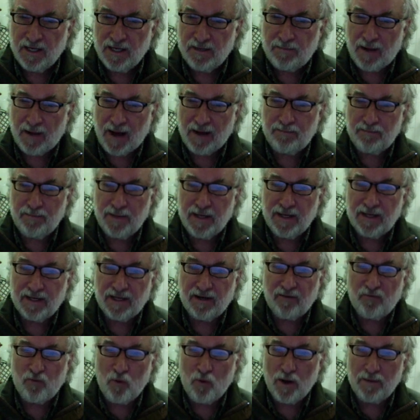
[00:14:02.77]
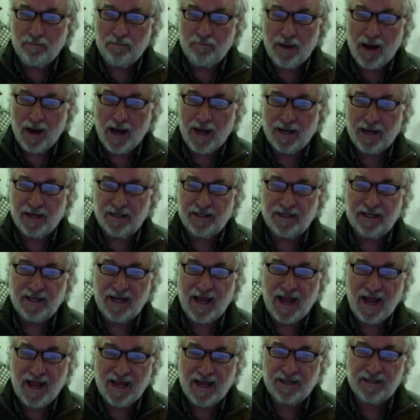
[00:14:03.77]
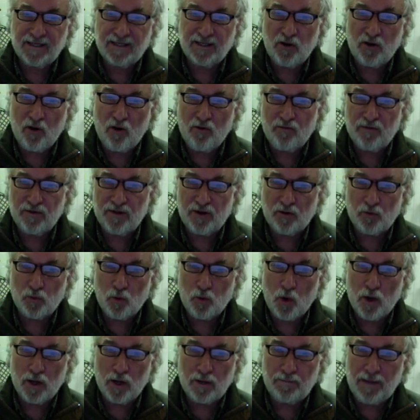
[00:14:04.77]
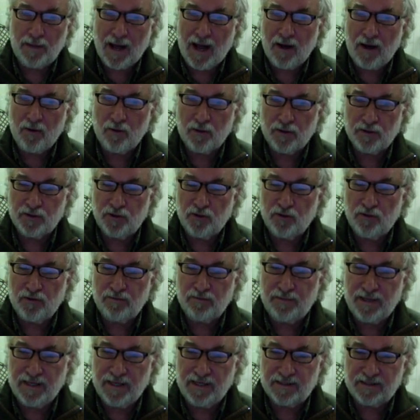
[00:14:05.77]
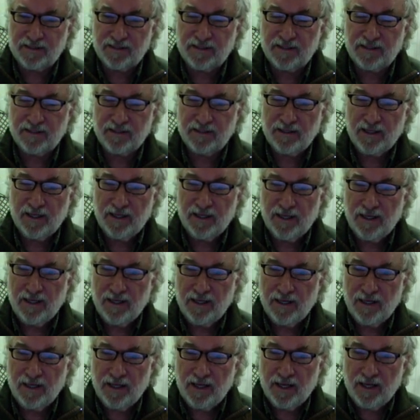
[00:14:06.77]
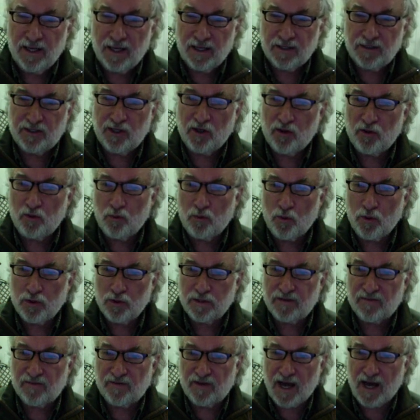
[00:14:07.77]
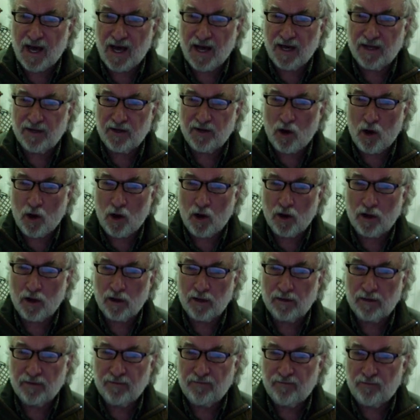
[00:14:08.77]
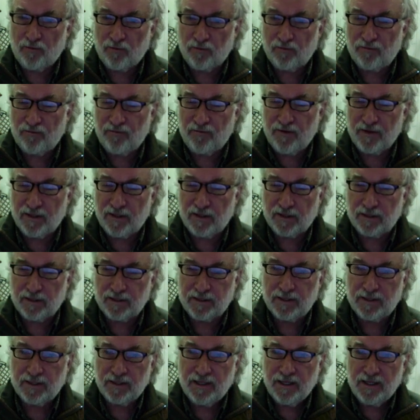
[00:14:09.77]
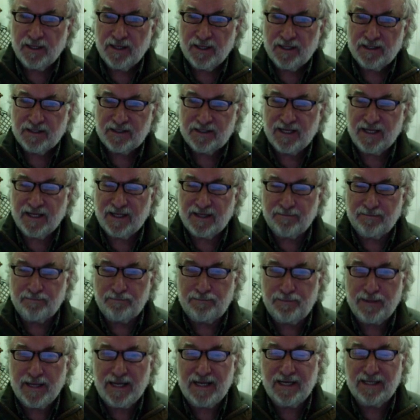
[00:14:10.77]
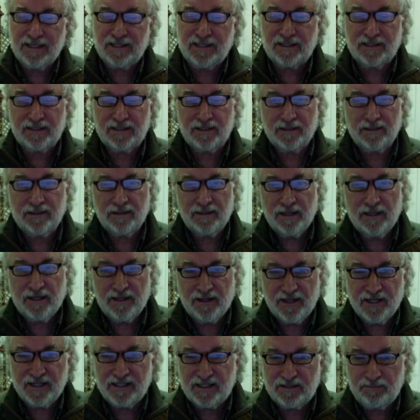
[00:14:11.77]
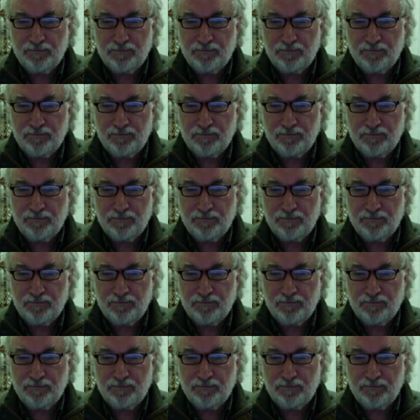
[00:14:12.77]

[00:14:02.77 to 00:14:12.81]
by being of one mind and handing over their royal power to the beast until the words of God are fulfilled." See, the beast, this